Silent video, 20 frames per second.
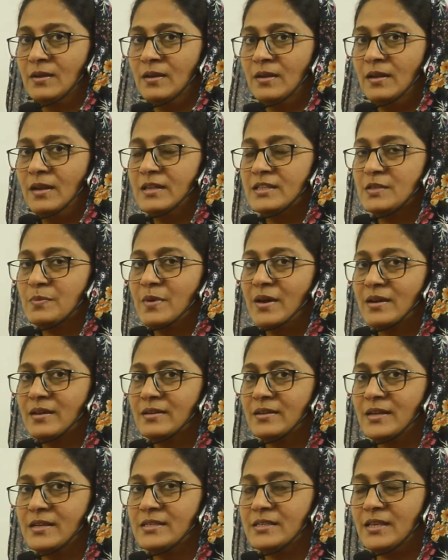Let's mark
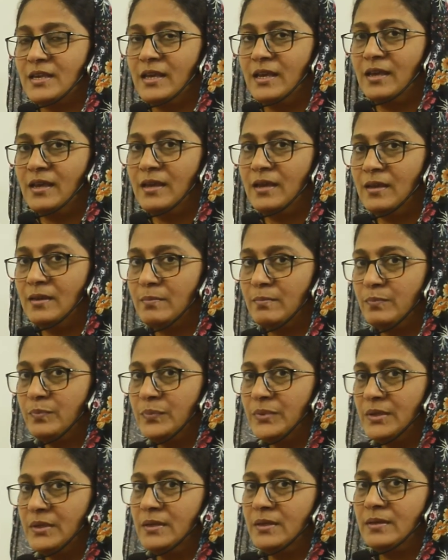it as A,
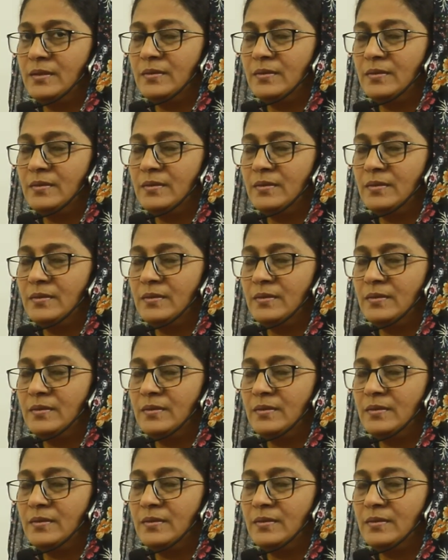B.